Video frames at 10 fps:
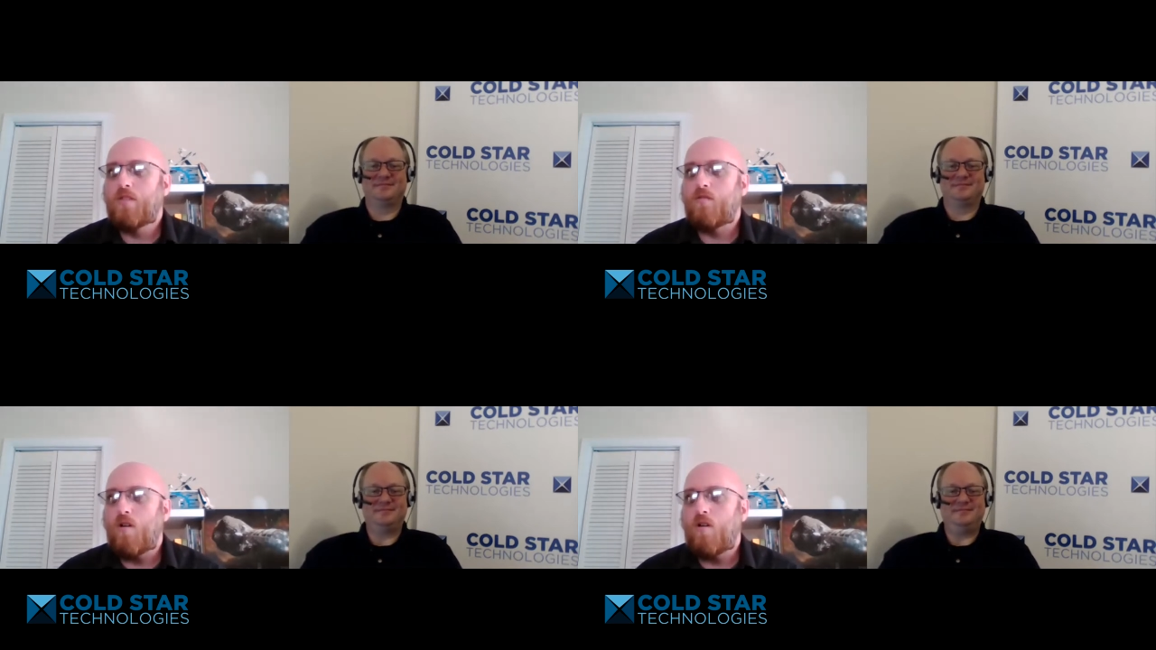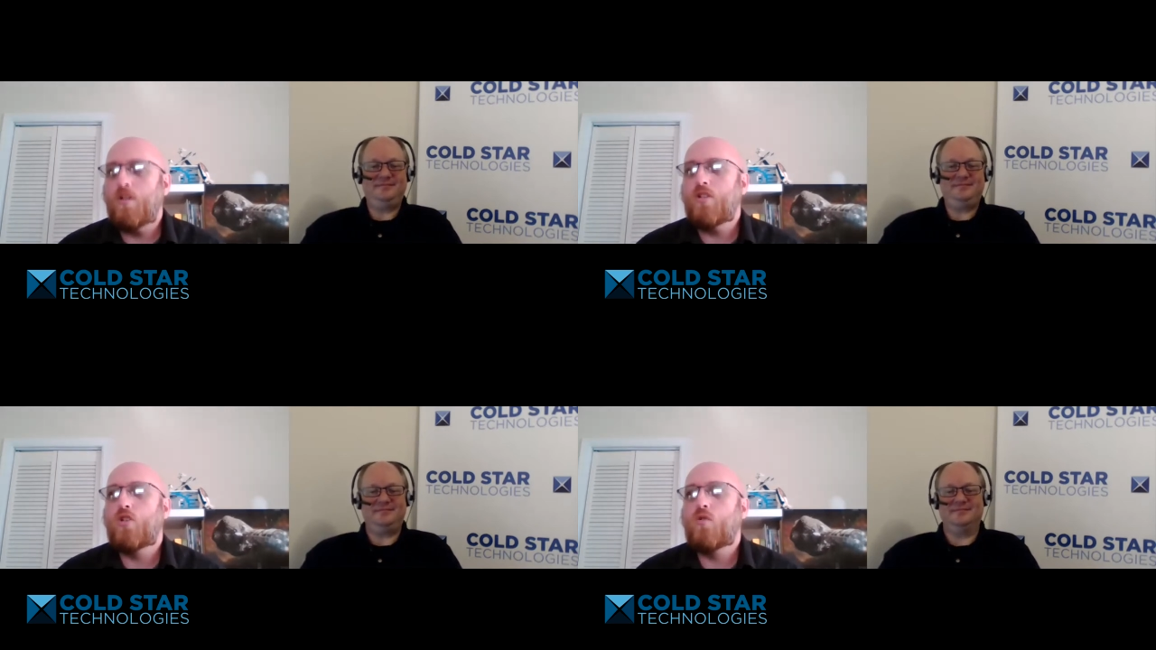Speaker 1: long and
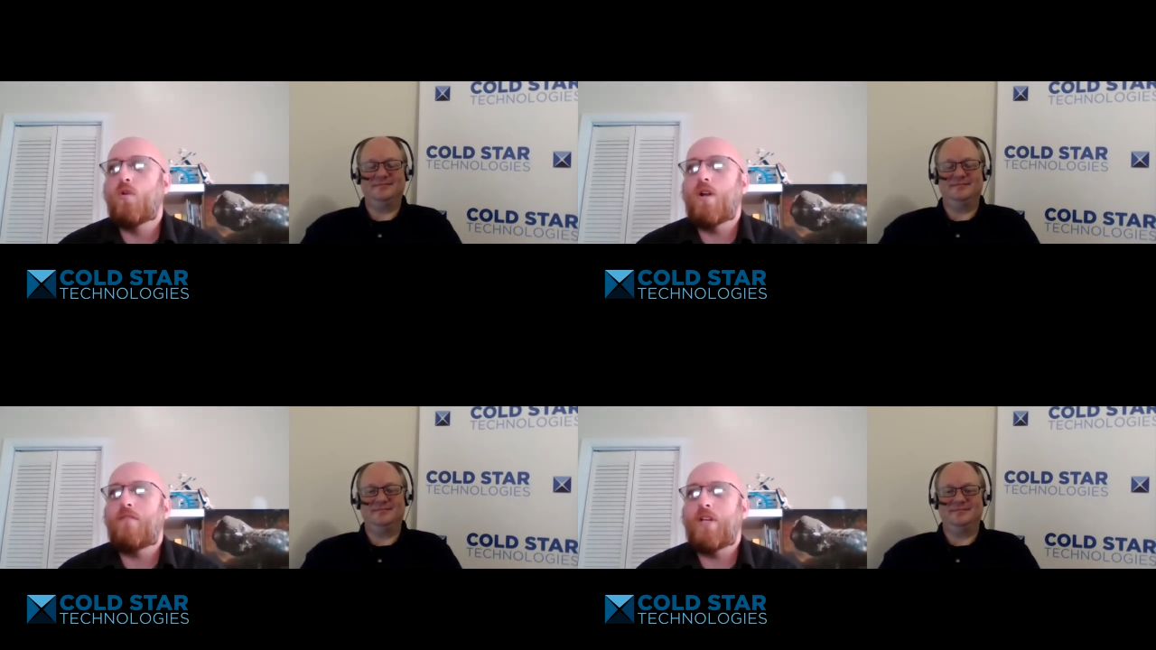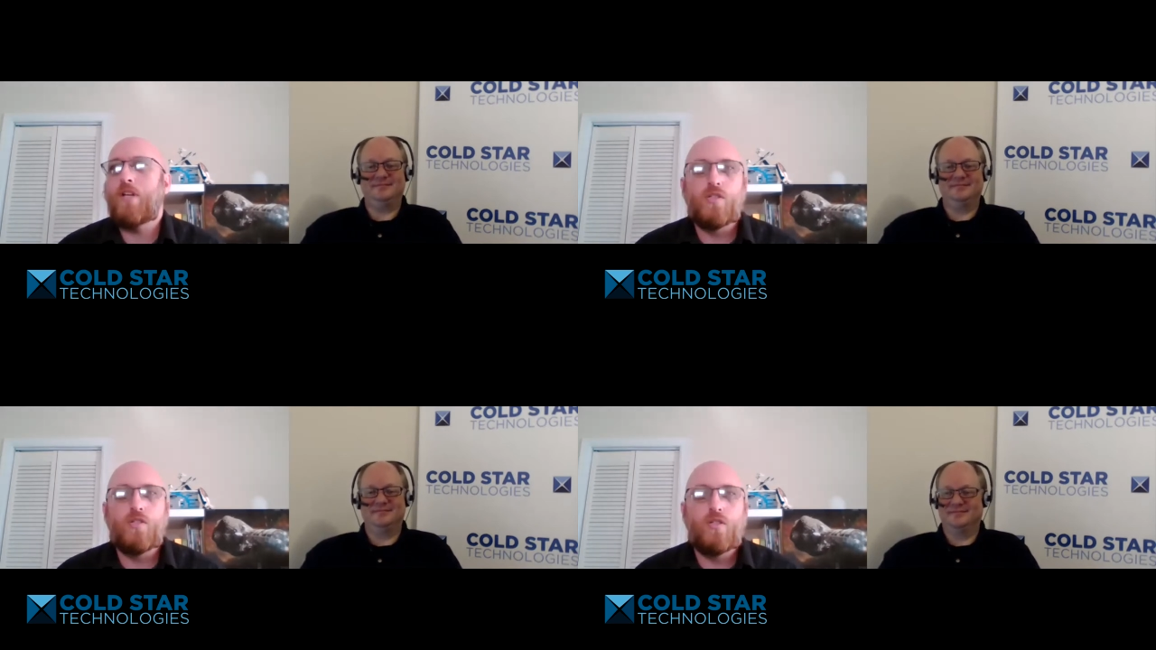short of it
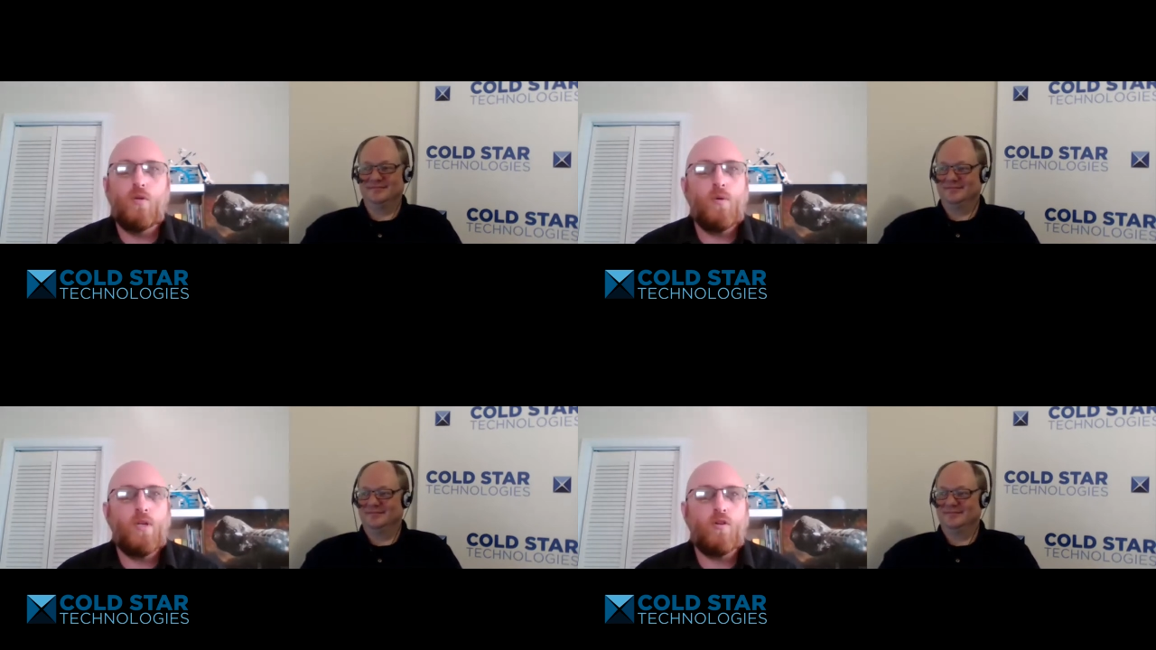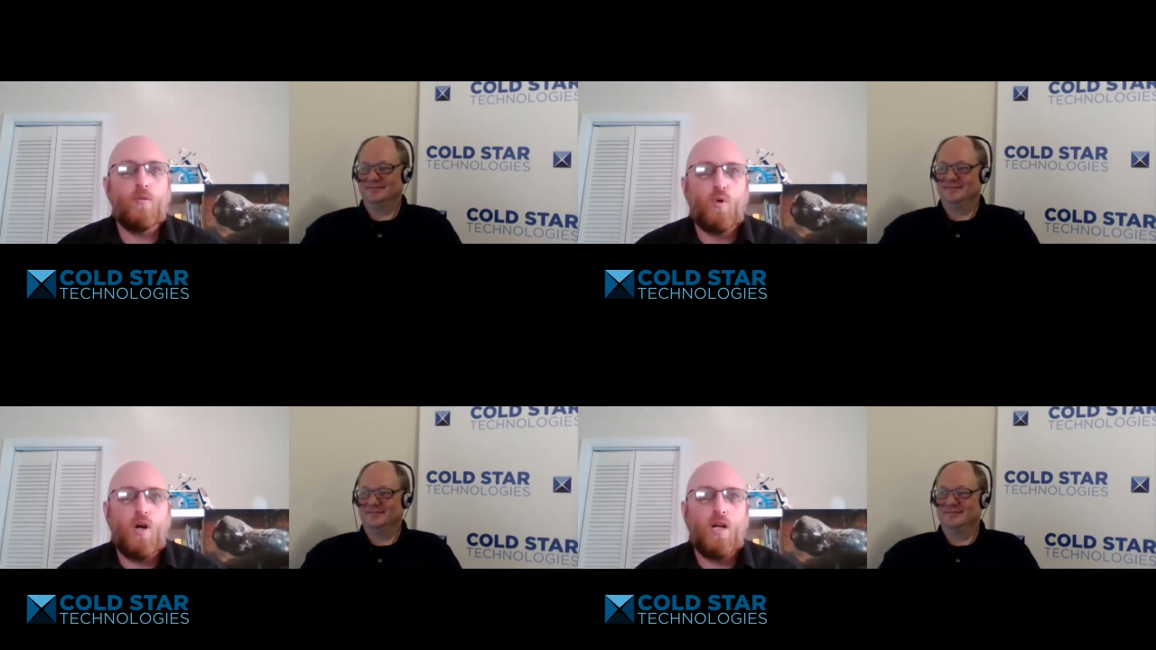is doing
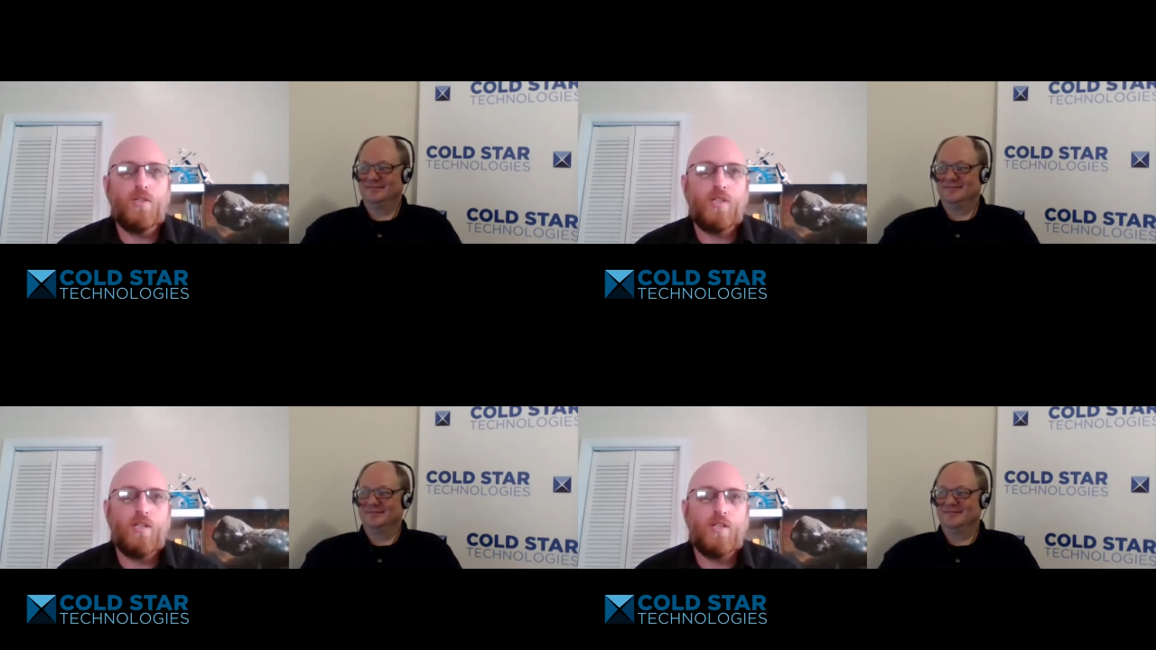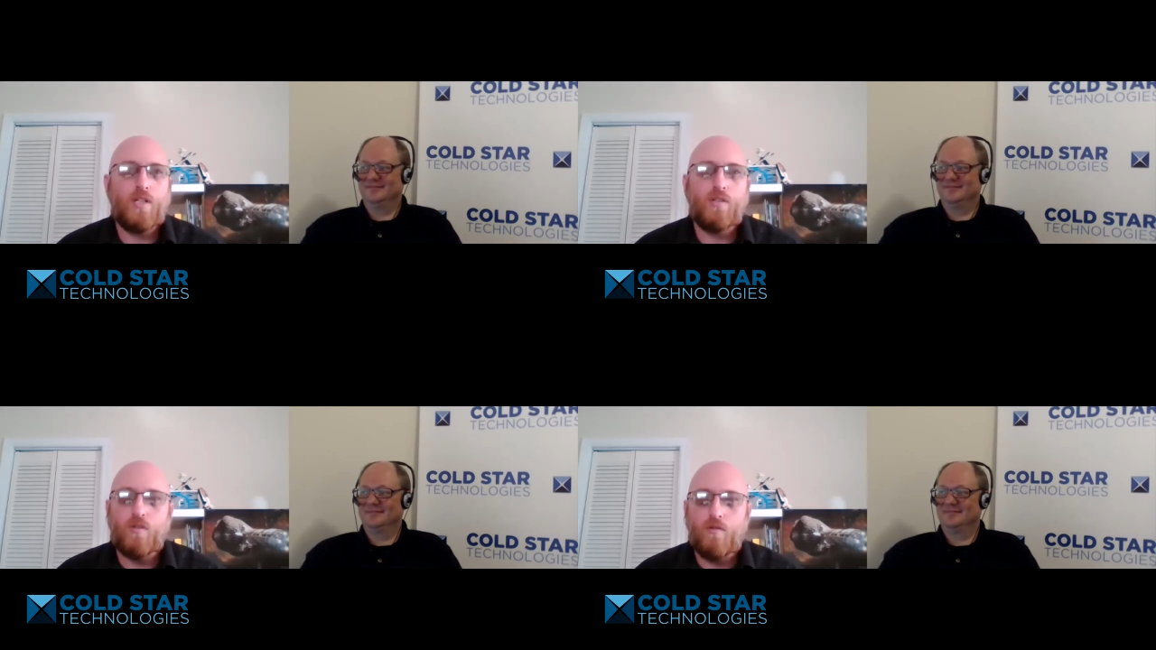your
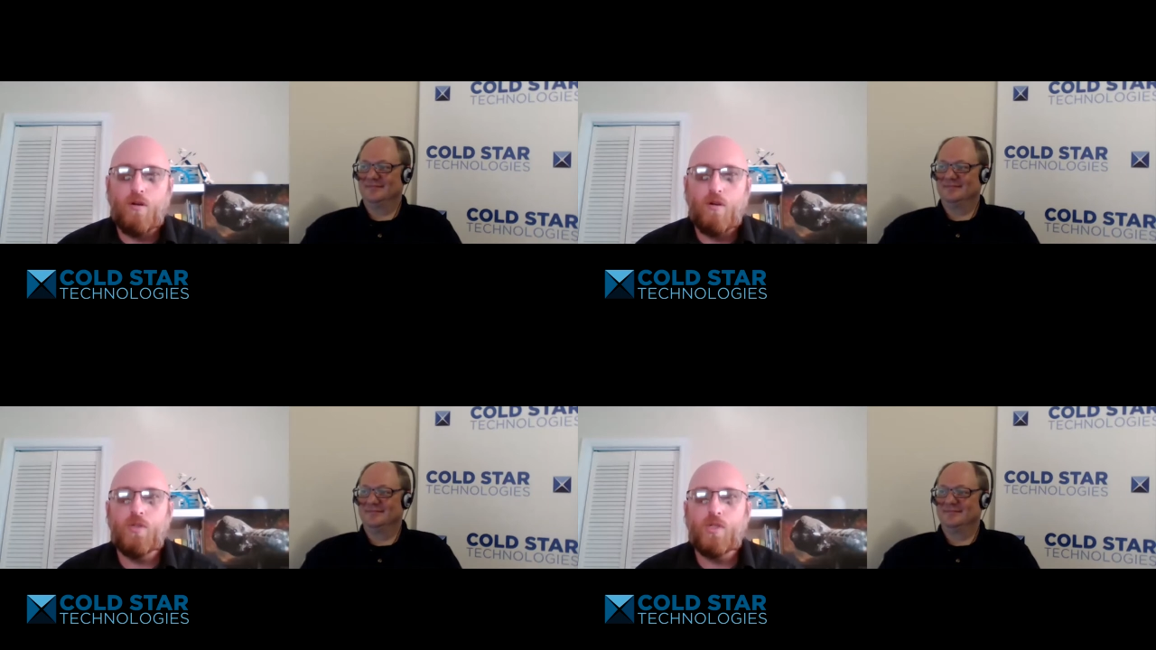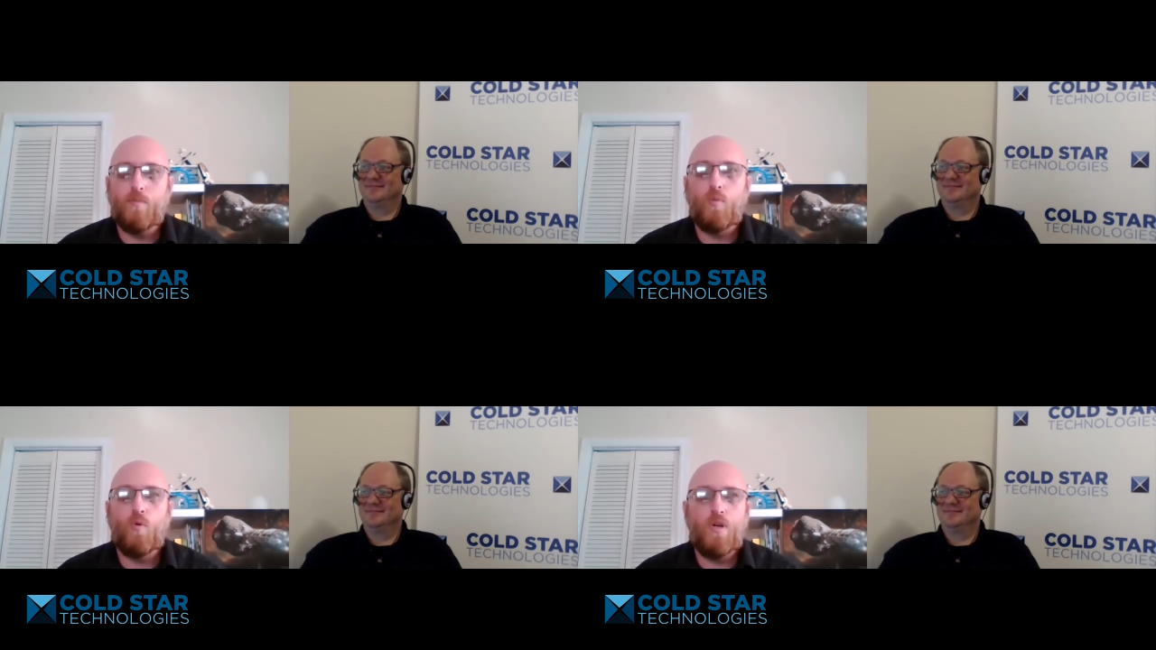processing as close to the
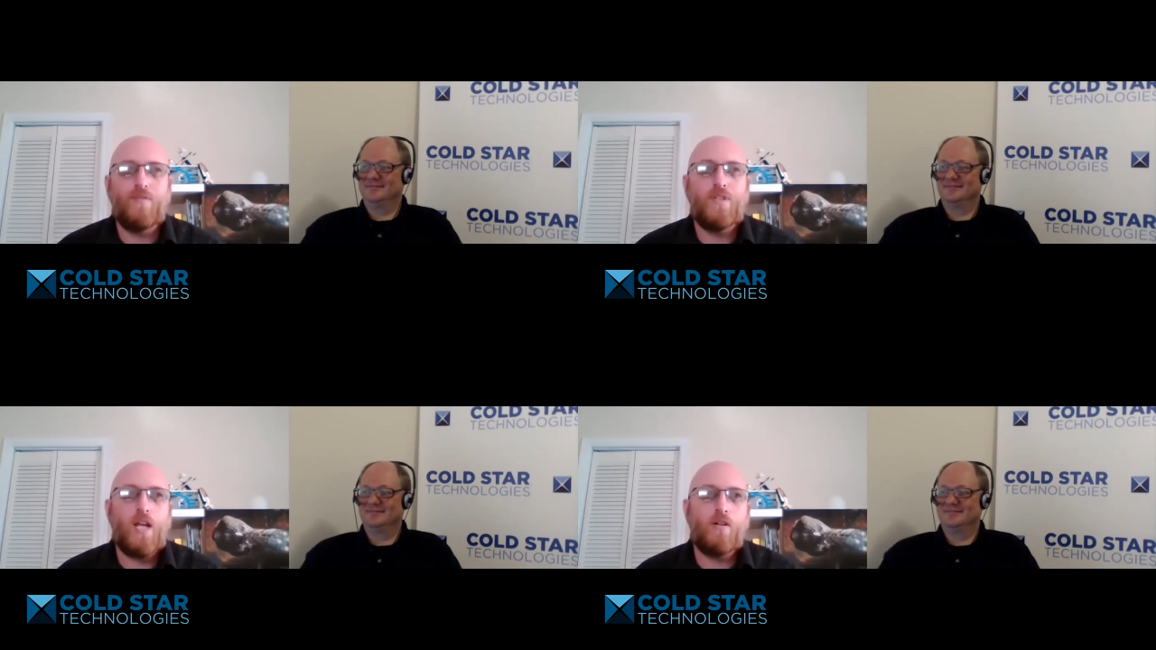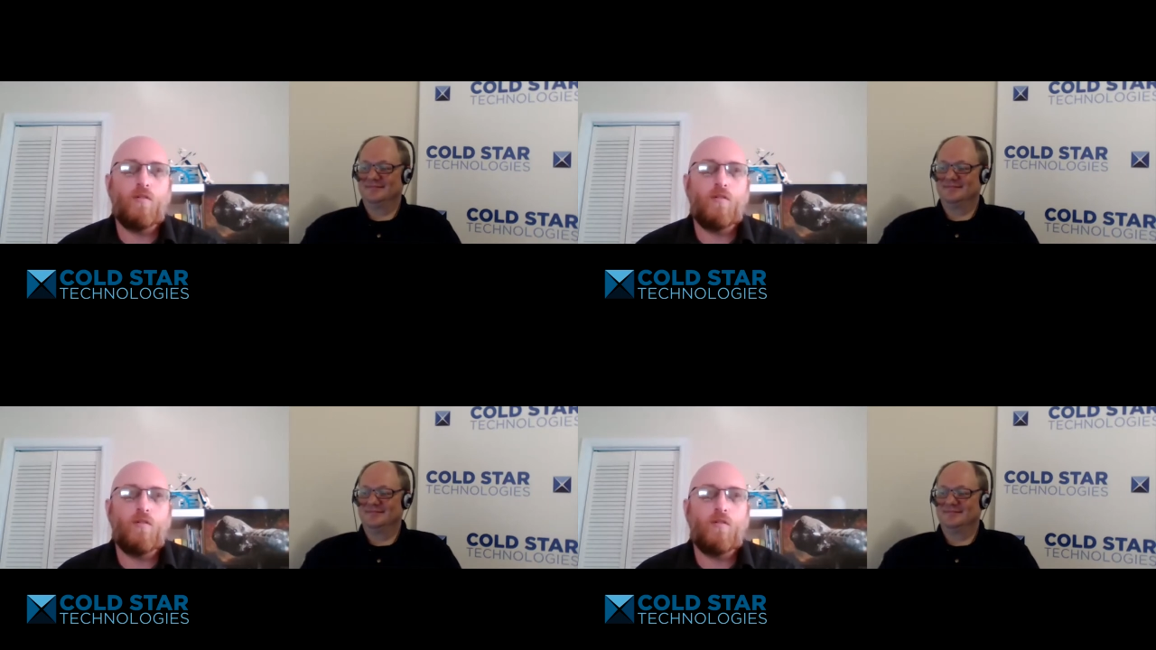point of data